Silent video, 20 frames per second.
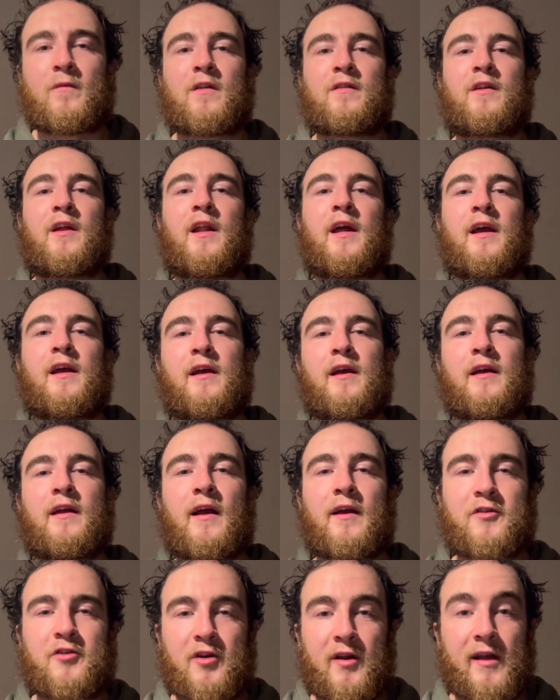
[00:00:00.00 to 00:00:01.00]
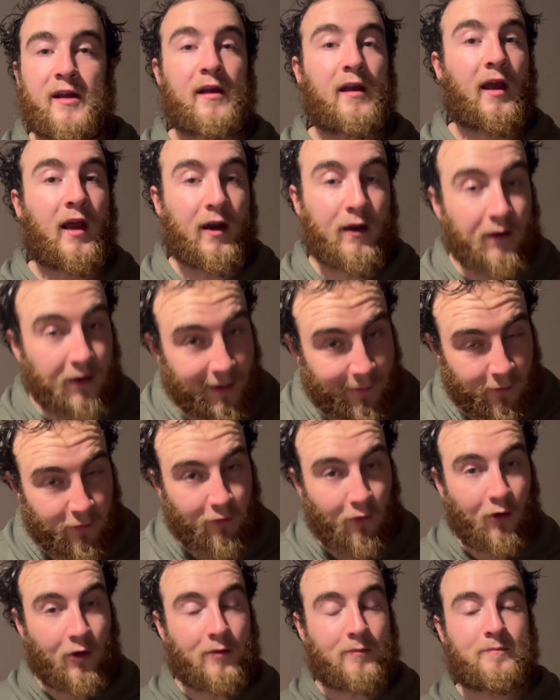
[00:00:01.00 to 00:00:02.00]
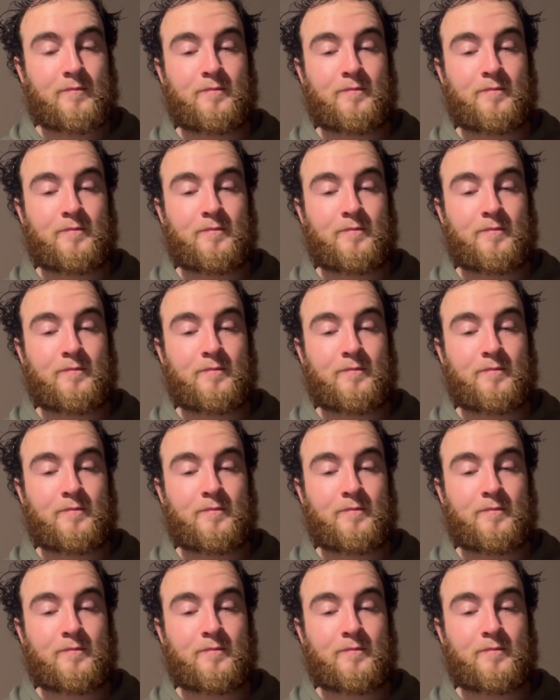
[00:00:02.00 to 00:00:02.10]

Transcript: today, yesterday, and the day before.